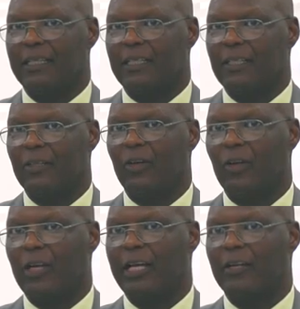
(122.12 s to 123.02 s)
like E.
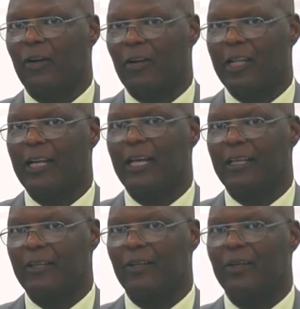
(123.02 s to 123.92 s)
coli, cholera,
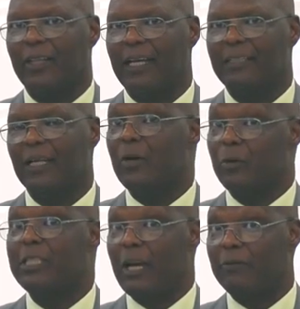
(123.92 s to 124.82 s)
and all that,
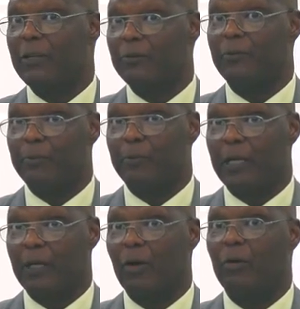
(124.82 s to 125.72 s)
which are very
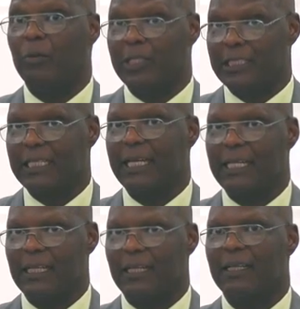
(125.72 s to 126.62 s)
common in
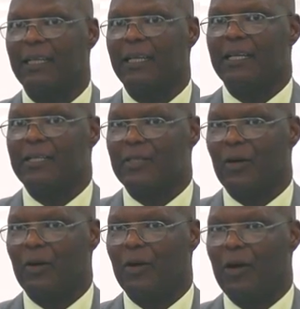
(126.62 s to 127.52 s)
Kenya.
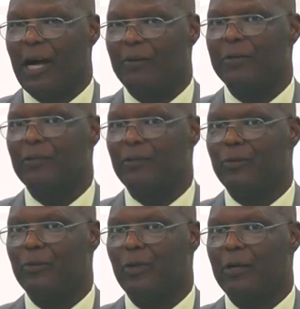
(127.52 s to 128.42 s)
So having
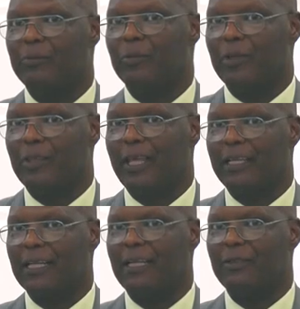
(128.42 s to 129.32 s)
grew up with
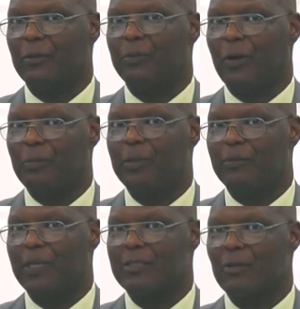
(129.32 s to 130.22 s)
that kind of
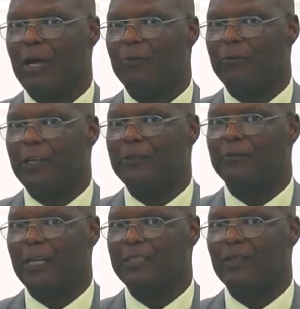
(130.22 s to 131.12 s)
problem, that's why I'm very
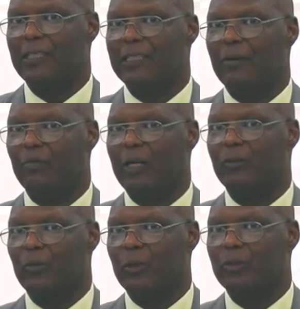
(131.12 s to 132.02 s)
passionate
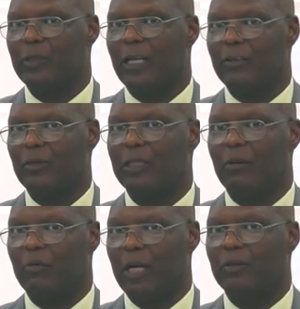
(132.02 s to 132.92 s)
about what we are doing
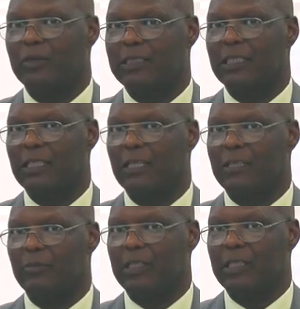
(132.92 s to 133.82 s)
about
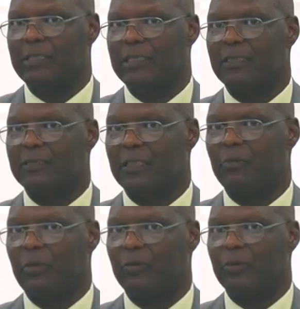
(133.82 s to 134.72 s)
eliminating
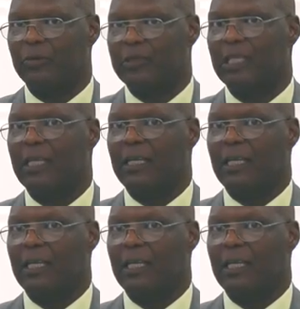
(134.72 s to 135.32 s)
some of those